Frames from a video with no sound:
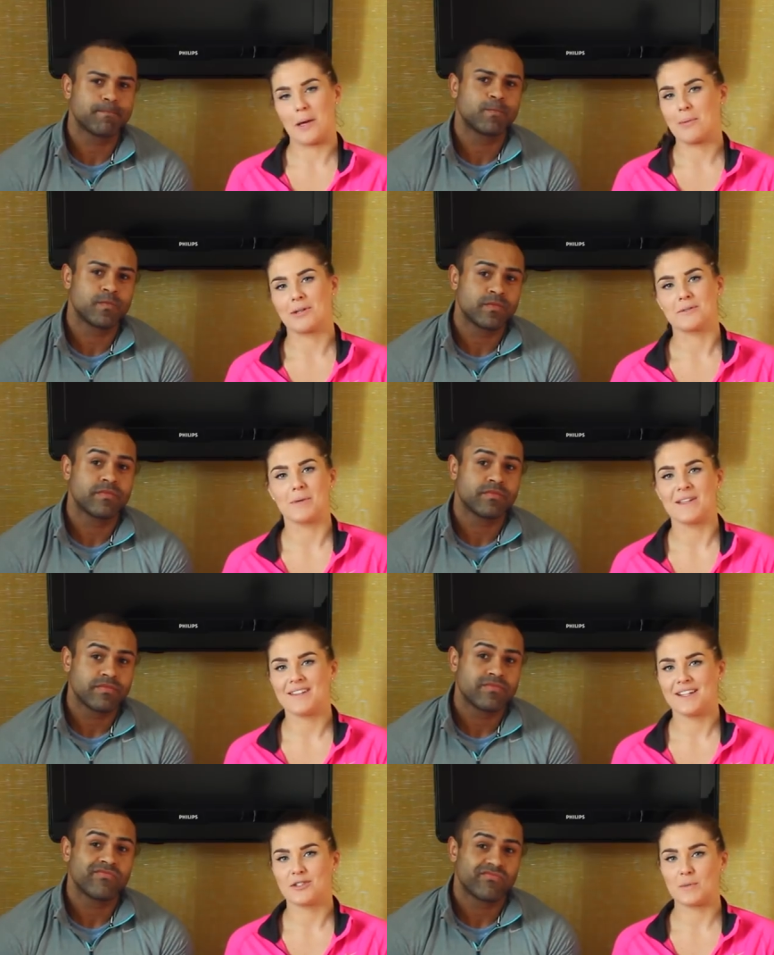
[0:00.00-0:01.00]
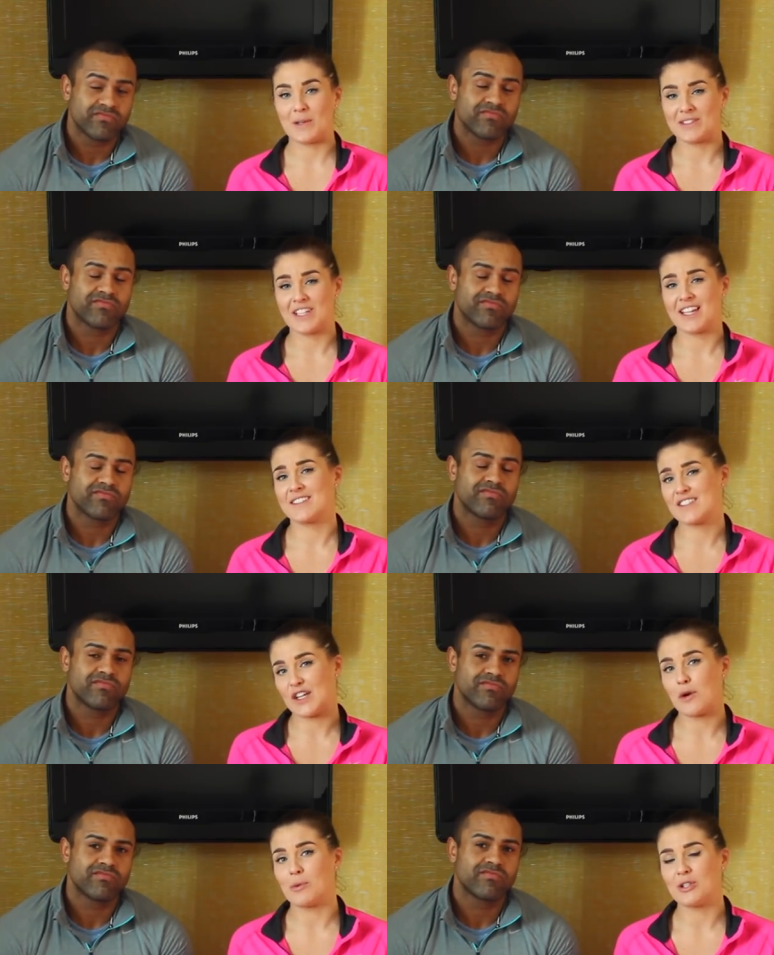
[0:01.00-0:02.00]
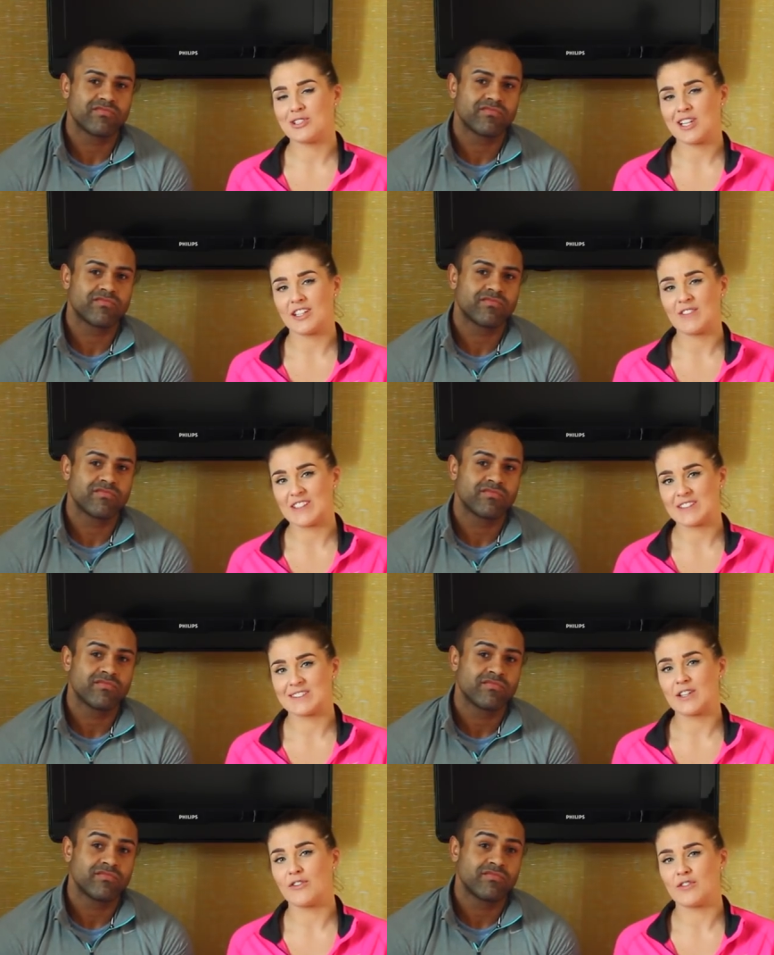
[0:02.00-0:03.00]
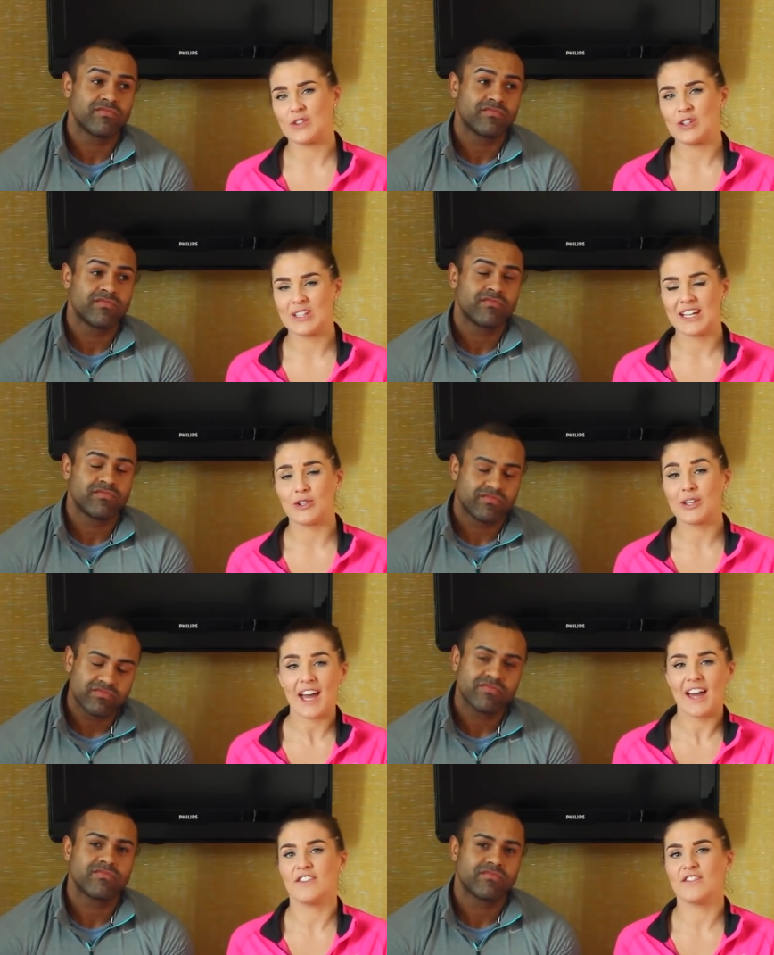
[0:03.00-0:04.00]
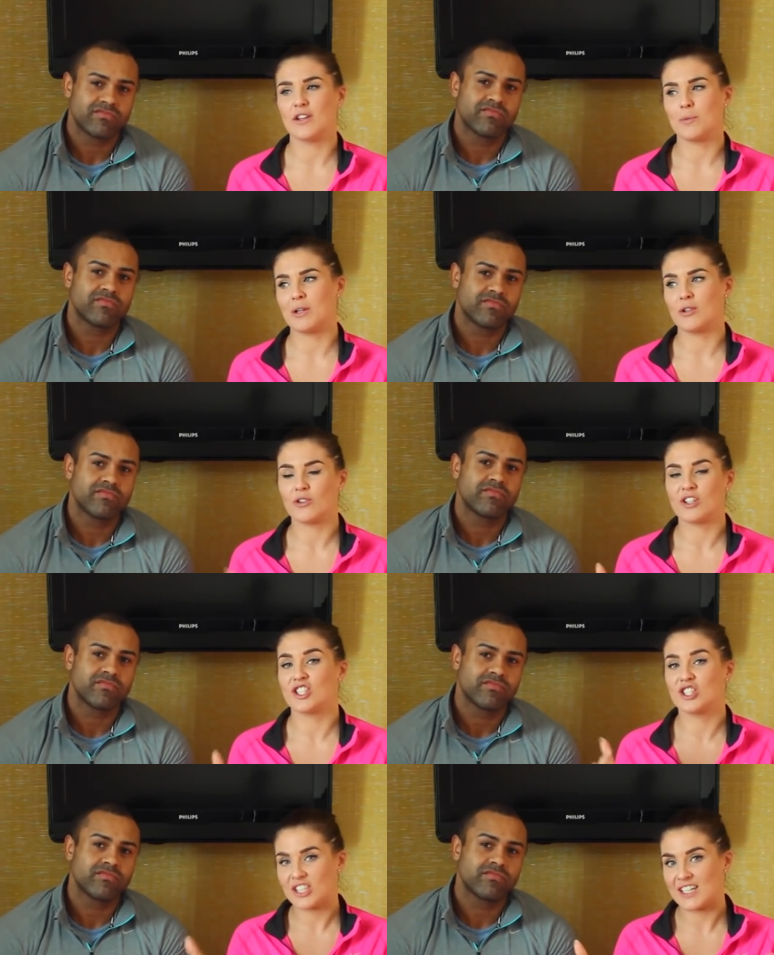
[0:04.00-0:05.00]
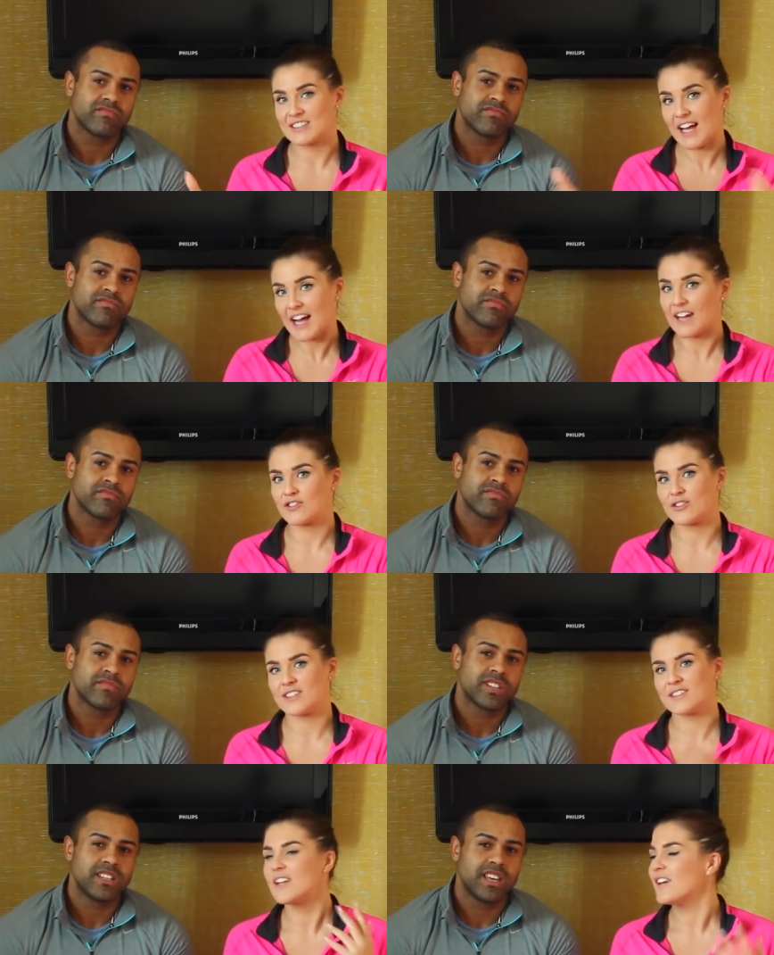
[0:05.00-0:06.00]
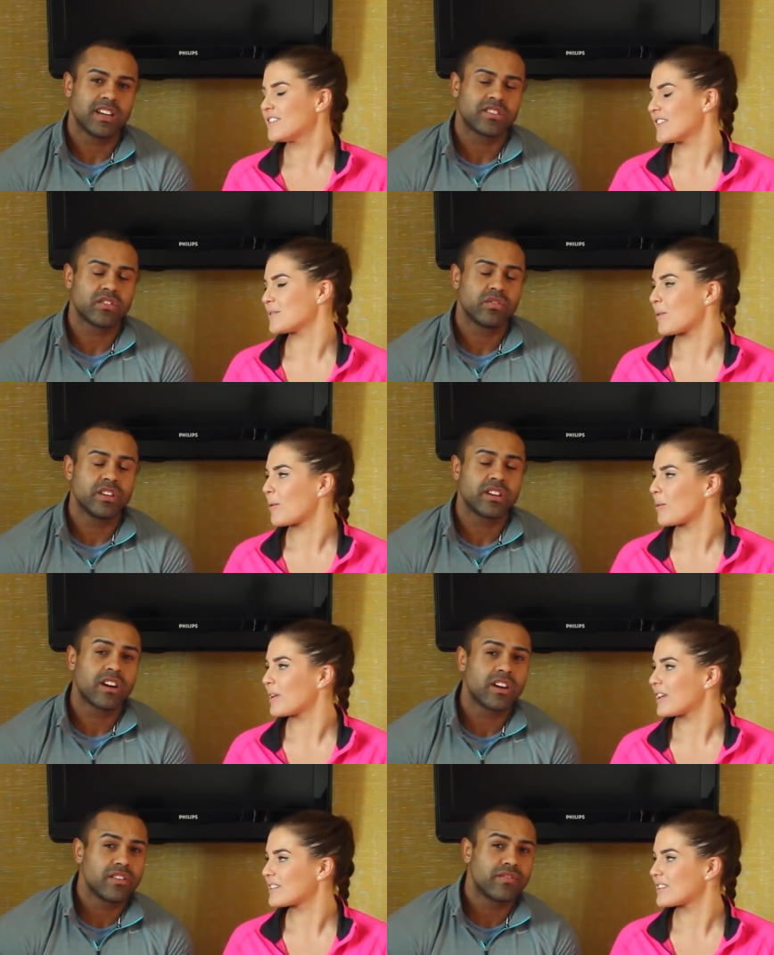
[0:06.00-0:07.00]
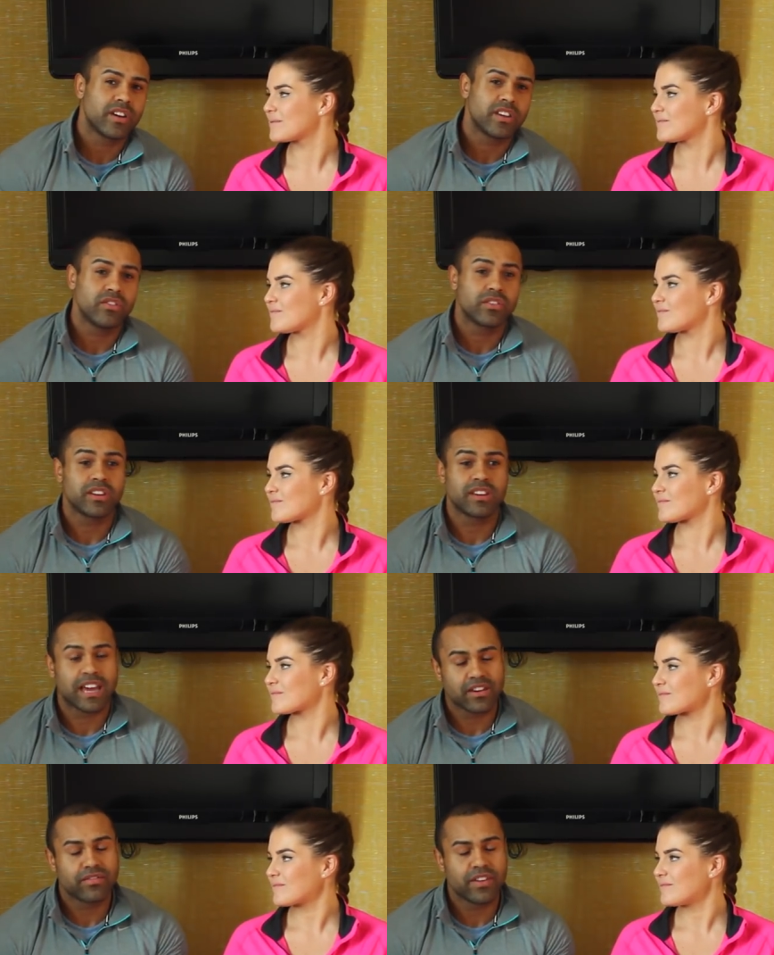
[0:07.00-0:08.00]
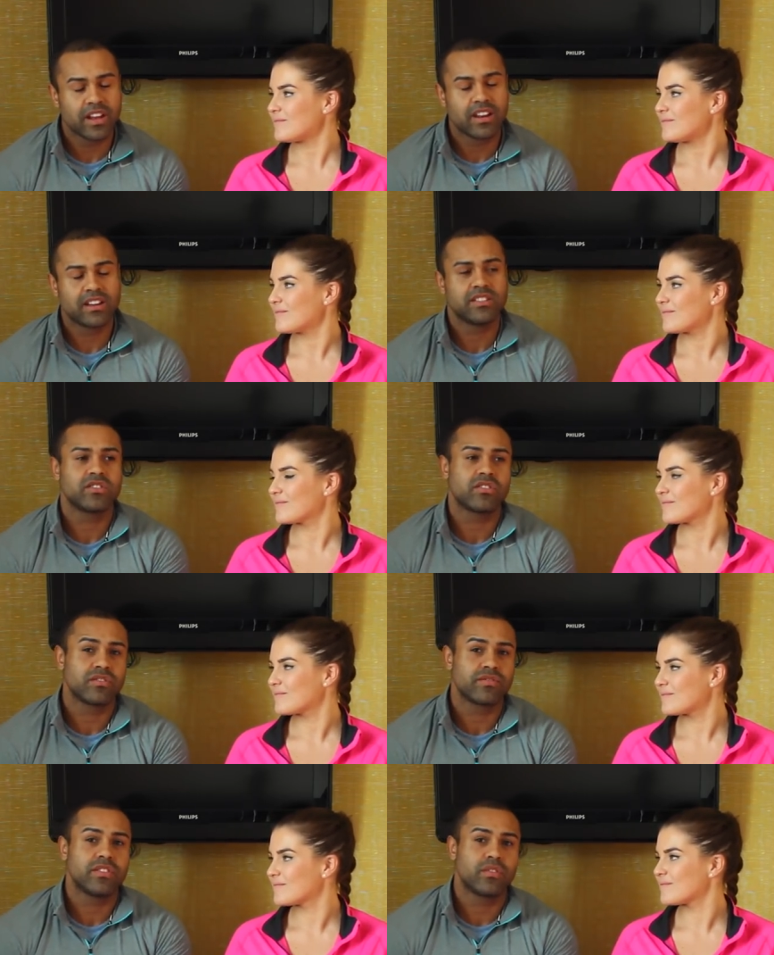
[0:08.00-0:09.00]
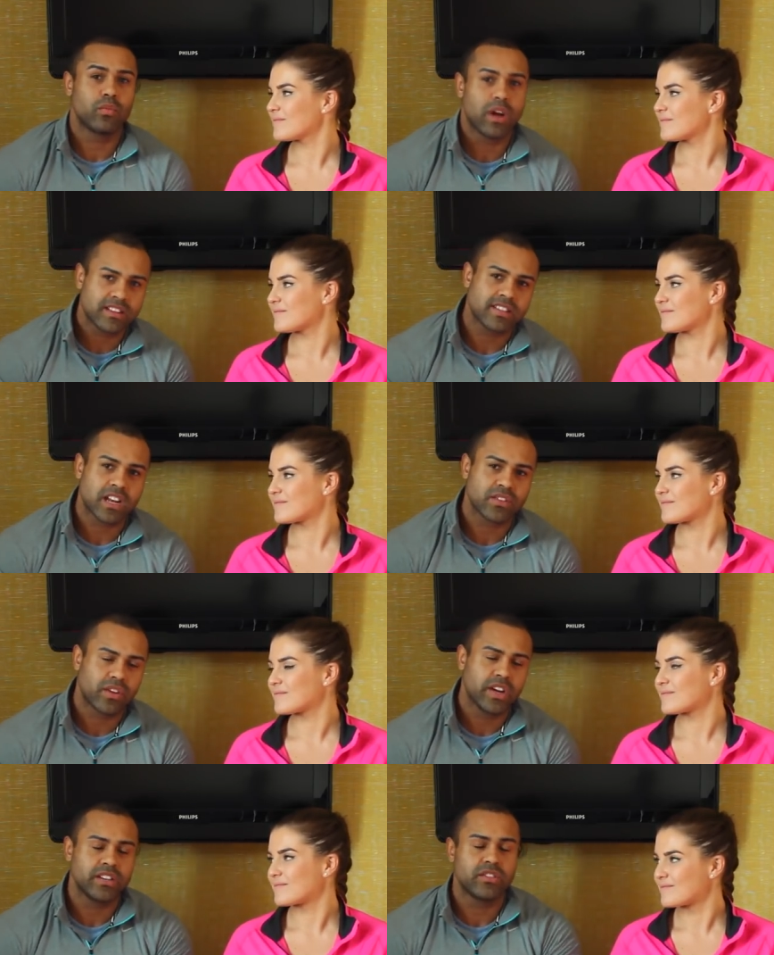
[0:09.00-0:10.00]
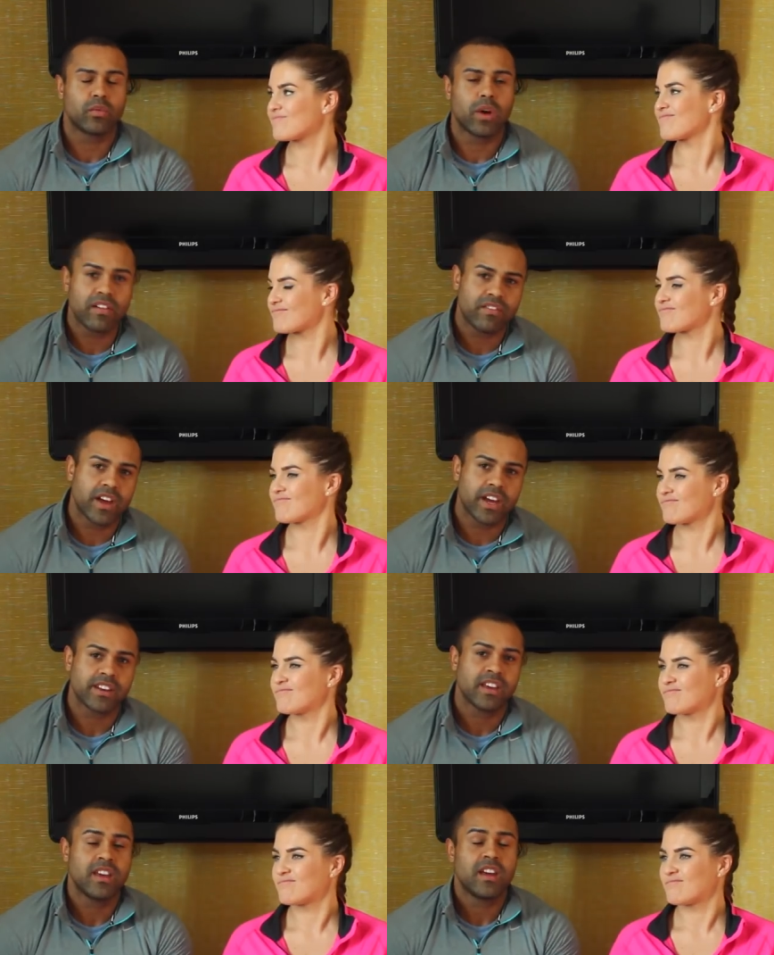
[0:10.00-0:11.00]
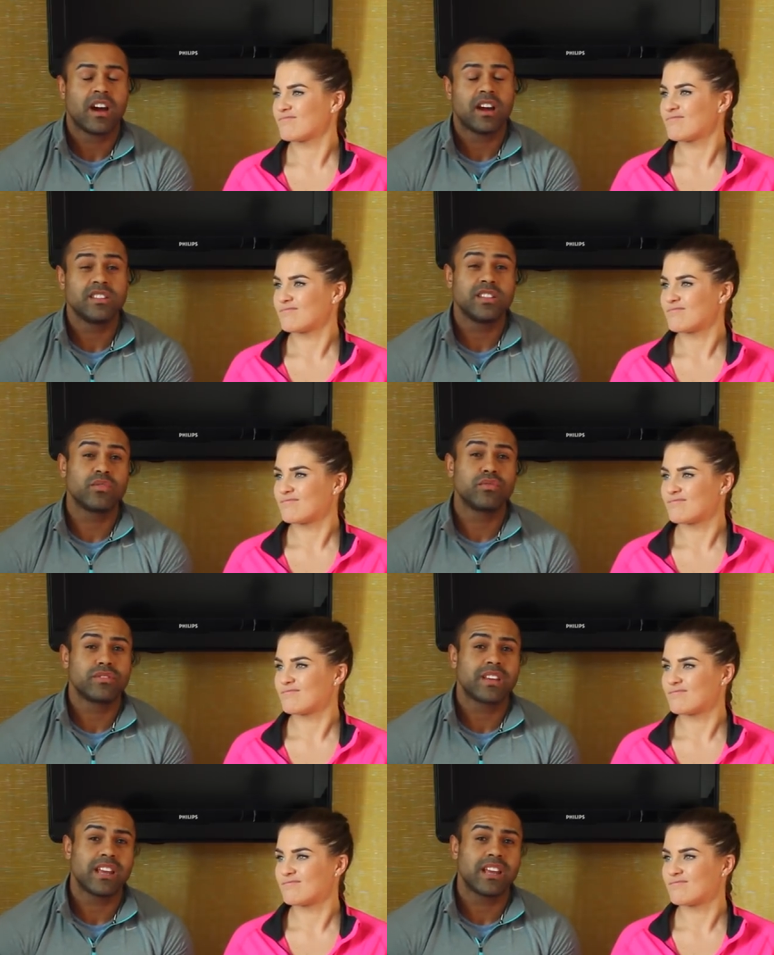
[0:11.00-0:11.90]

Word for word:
Speaker 1: Domino's pizza, just because you get so much and you feel so full and you can't fill up on other shit after it.
Speaker 2: Yeah, that's so you kind of like, you can get your fill and you sort of, you're well satisfied, you're well fed, and you don't